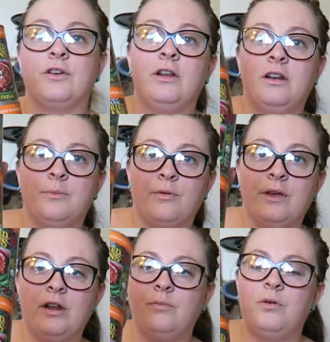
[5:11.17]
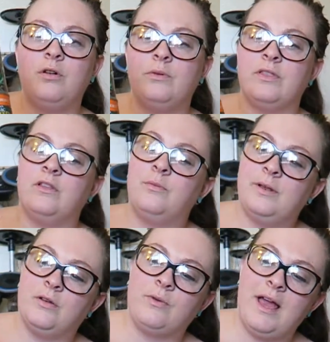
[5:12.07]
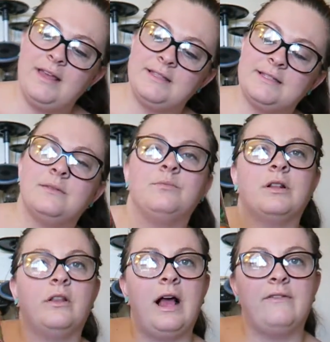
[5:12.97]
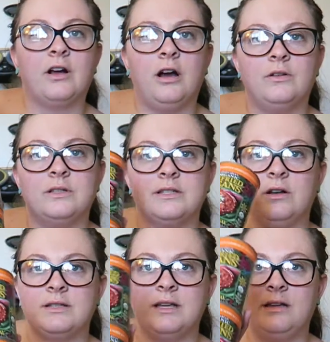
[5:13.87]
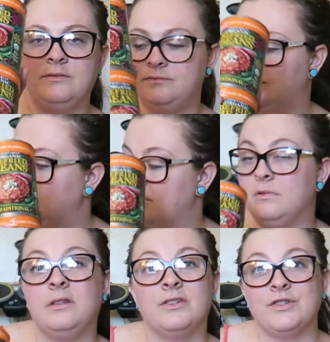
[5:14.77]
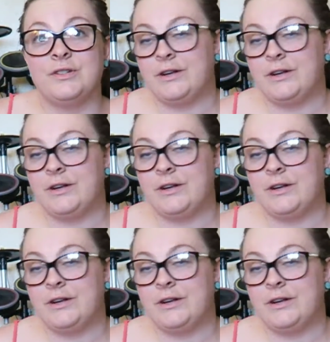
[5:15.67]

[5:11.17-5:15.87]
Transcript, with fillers: they're good in a burrito bowl with a little bit of rice, put a little avocado and salsa. There's your